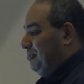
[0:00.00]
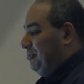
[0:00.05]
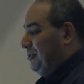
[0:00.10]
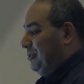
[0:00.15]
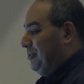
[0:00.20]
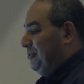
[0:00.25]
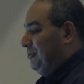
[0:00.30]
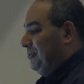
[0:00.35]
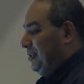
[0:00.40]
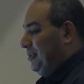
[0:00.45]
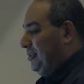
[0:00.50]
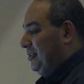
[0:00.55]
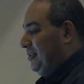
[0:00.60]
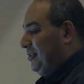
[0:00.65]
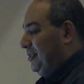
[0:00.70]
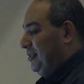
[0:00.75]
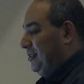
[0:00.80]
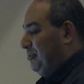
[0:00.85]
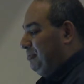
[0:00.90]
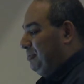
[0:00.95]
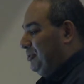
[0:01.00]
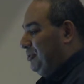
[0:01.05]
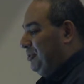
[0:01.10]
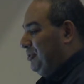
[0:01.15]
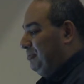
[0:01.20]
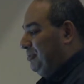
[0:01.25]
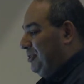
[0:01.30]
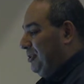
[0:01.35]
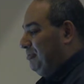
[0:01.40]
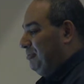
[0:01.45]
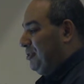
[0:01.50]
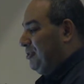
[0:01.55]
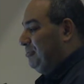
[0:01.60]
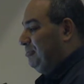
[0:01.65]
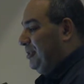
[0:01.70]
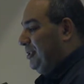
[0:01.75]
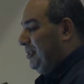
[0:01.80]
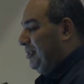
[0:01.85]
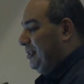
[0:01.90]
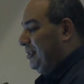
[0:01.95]
So through
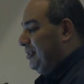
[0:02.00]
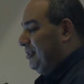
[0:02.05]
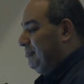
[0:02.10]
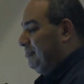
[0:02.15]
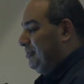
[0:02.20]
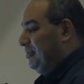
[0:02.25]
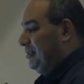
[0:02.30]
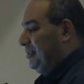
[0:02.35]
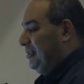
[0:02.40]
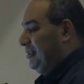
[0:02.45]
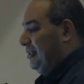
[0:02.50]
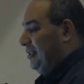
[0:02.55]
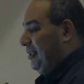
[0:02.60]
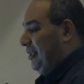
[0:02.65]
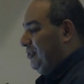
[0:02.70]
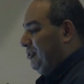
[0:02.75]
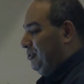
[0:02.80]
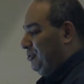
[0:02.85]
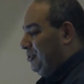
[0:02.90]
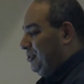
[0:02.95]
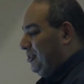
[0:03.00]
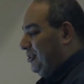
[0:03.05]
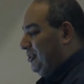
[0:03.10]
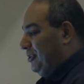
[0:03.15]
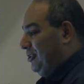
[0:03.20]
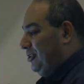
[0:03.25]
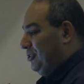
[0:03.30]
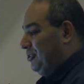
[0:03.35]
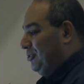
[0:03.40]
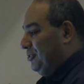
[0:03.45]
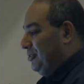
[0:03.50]
malloc, we highlight one page.